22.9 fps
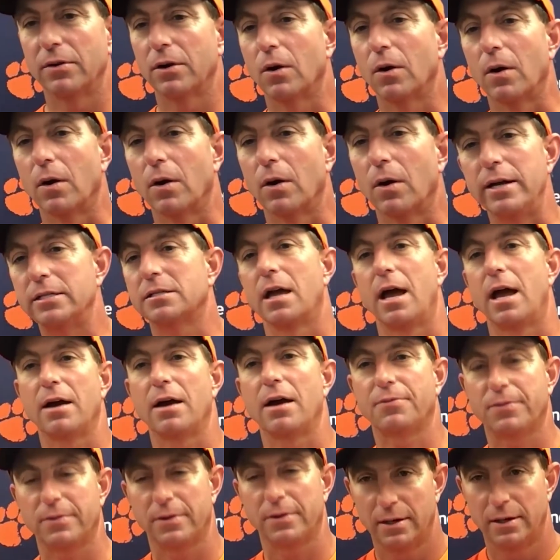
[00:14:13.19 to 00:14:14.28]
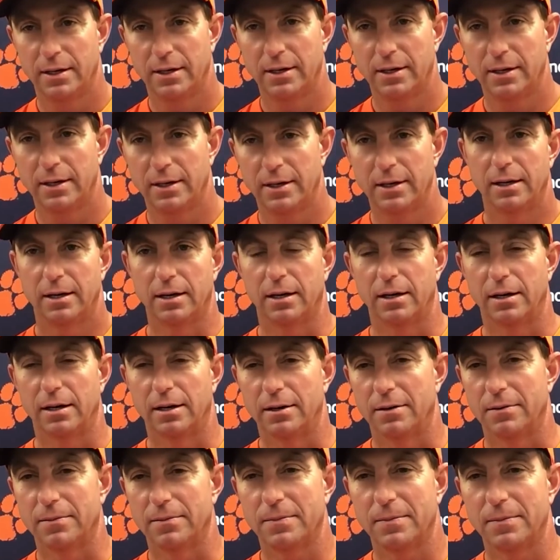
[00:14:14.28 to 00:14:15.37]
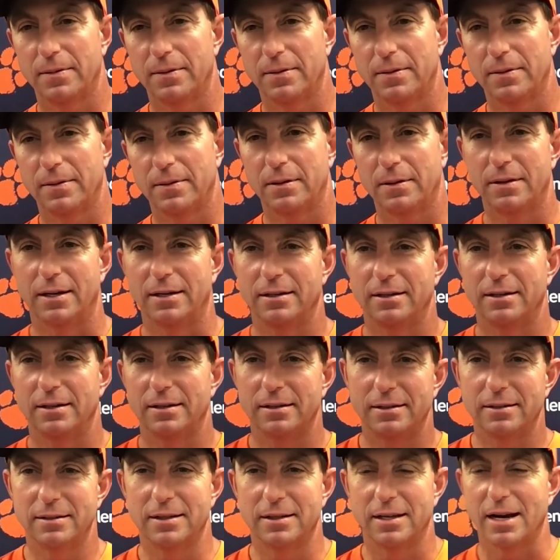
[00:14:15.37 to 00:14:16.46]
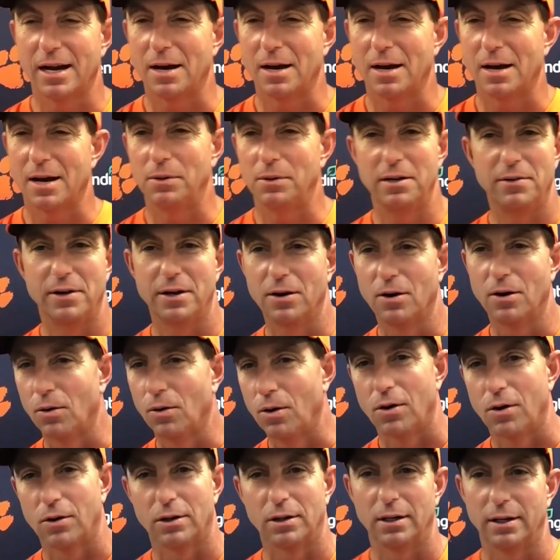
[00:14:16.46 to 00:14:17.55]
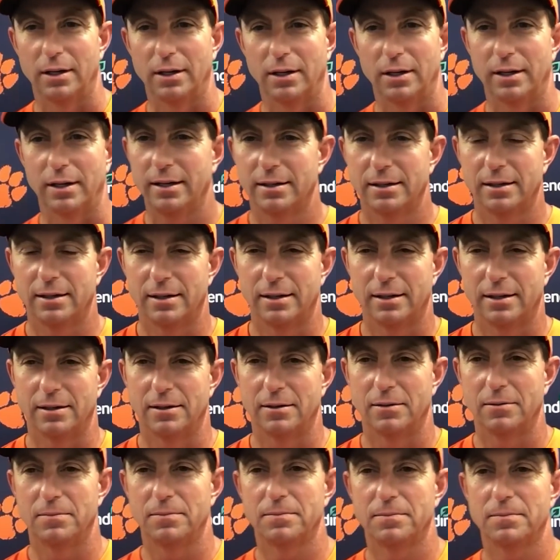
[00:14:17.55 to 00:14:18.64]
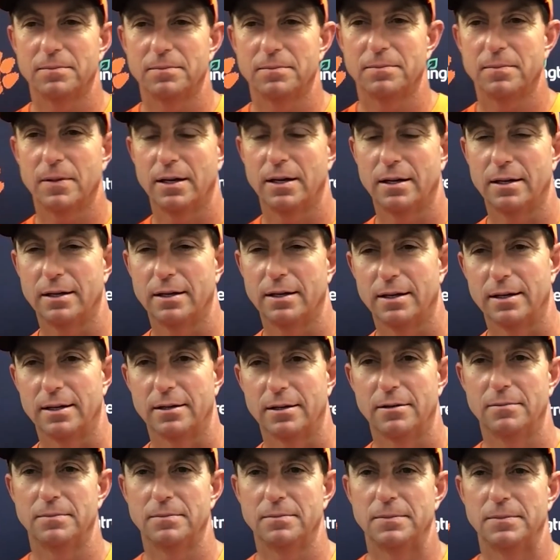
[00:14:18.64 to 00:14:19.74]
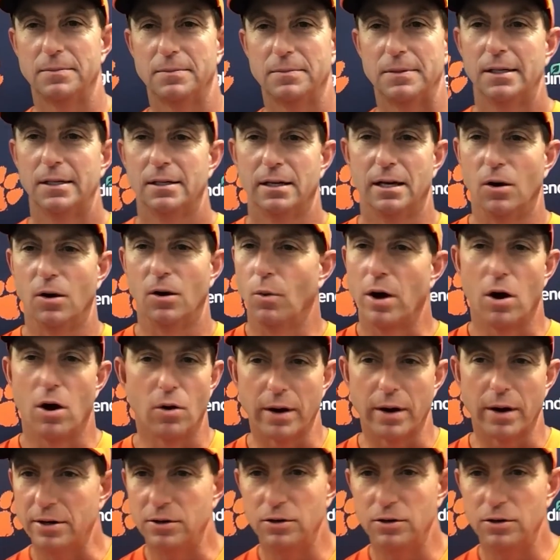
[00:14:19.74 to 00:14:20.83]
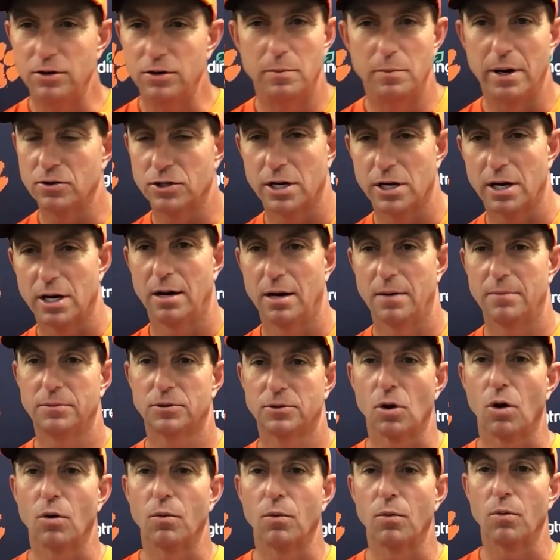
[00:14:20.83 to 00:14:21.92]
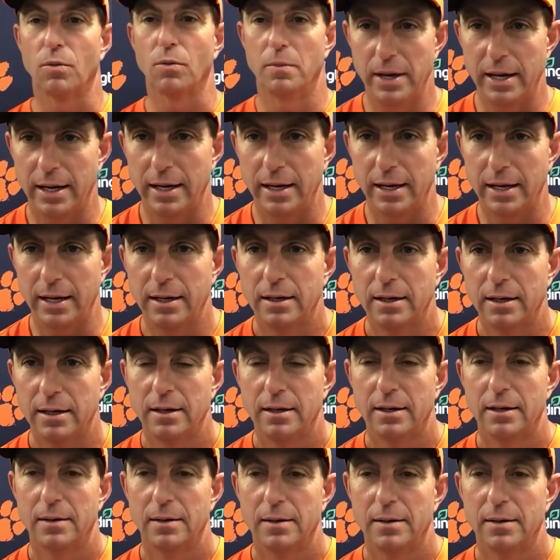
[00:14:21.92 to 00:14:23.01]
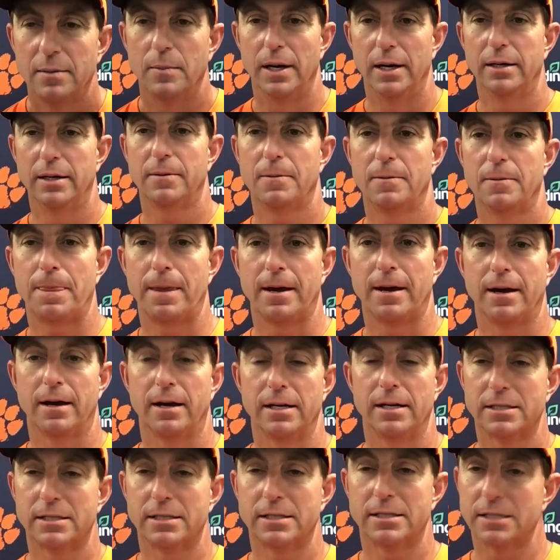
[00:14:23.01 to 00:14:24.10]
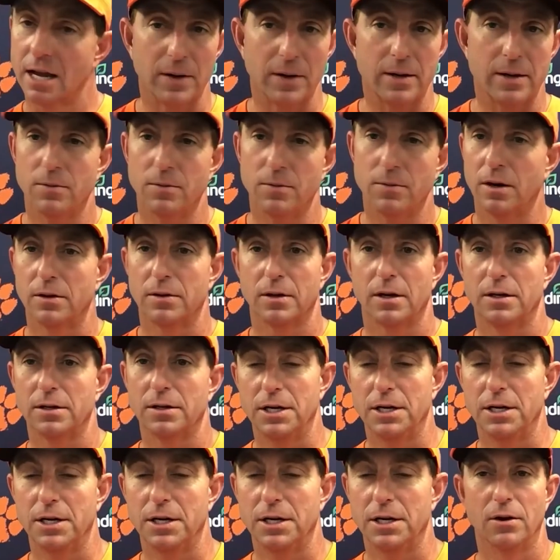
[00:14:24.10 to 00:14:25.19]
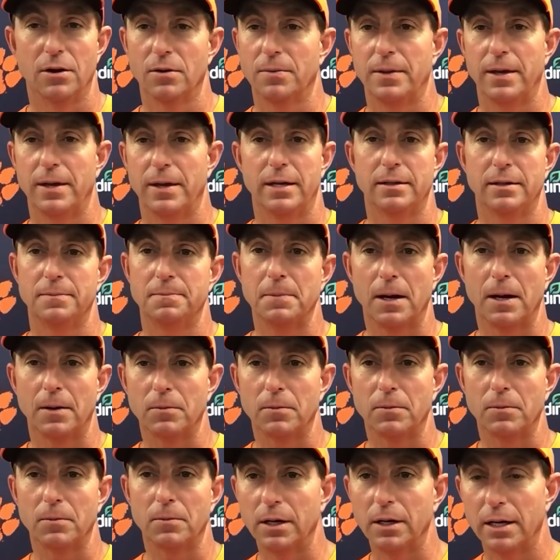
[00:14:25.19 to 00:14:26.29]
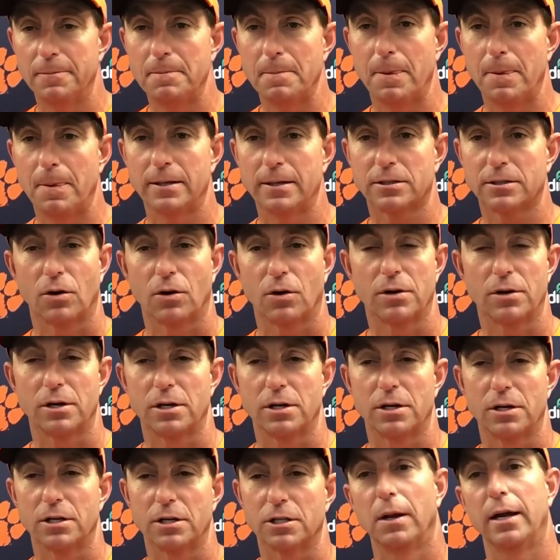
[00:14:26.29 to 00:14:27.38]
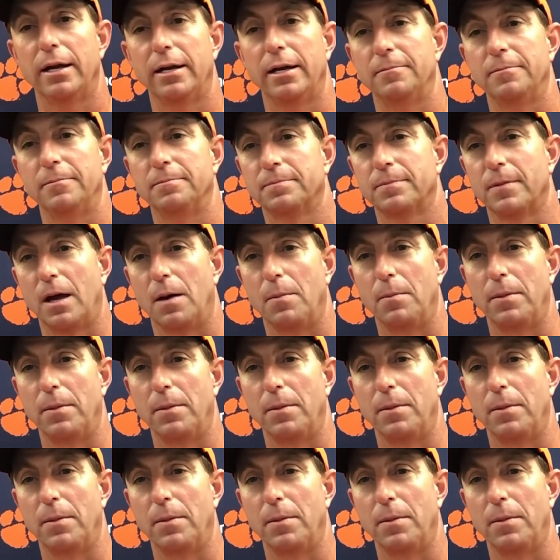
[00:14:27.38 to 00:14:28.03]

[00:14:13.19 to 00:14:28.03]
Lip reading: We have a great staff that I believe in wholeheartedly. You know, we all got to do a better job starting with me, but it's definitely a year that I really, it's hard to explain.